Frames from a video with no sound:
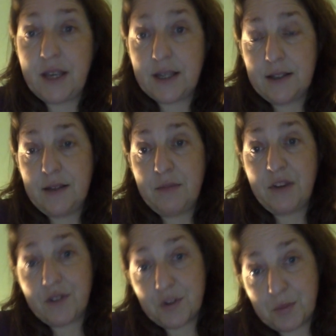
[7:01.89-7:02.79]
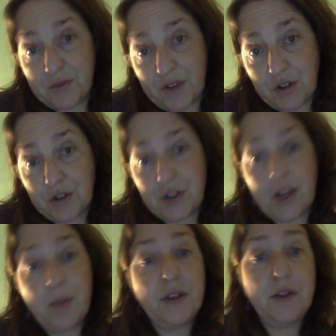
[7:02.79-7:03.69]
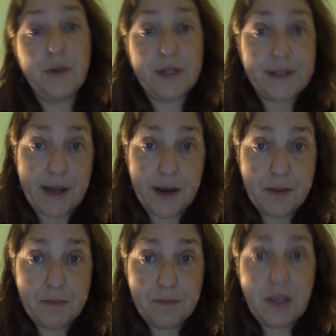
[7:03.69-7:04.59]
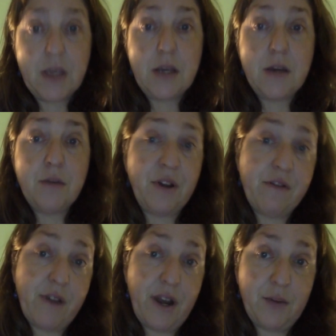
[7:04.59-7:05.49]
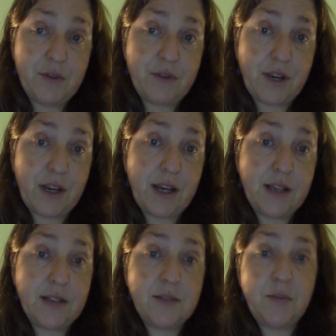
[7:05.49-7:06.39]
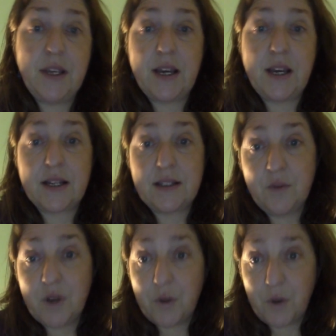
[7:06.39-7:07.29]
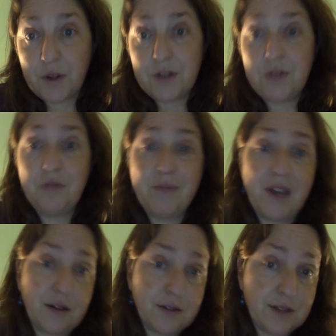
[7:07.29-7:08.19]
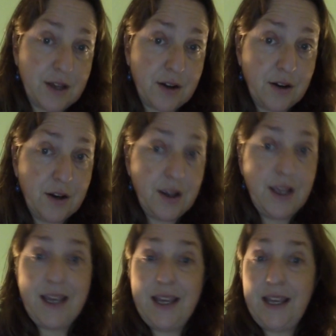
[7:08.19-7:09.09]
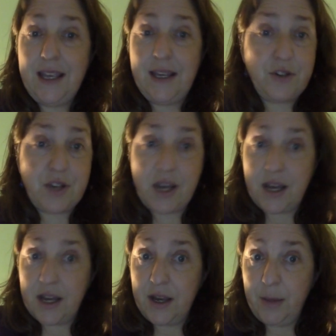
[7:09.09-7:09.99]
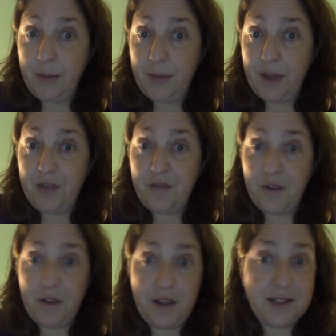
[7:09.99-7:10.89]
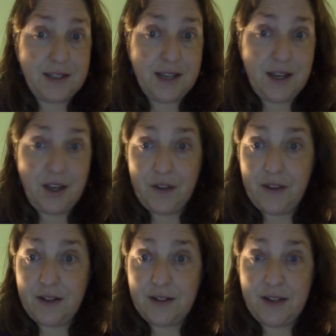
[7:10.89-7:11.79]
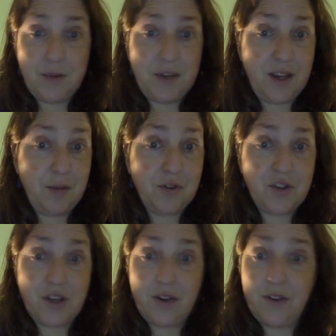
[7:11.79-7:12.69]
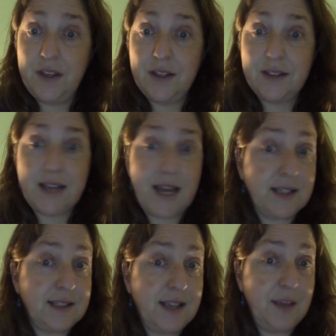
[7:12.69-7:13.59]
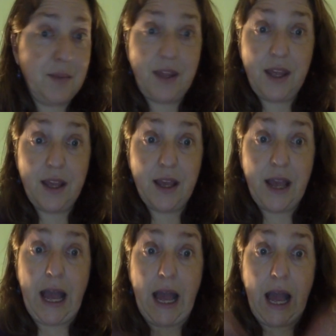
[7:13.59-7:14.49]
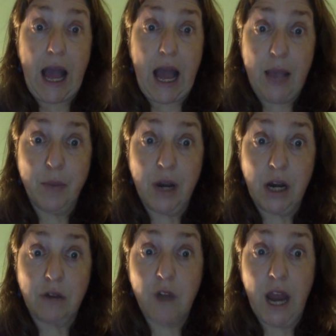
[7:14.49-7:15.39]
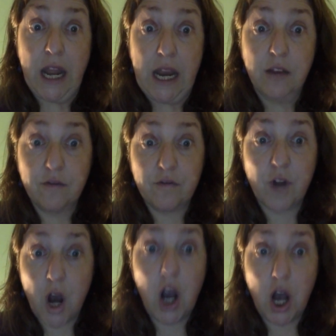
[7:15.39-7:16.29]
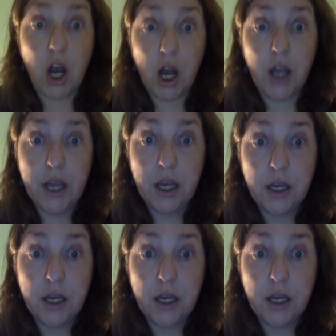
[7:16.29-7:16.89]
excellent in my first professional job at the U.S. Senate. My writing was recognized as being excellent when I worked at Duke Medical Center. Each time, I felt like standing on that same table shouting the exact same thing. I'm a writing fraud.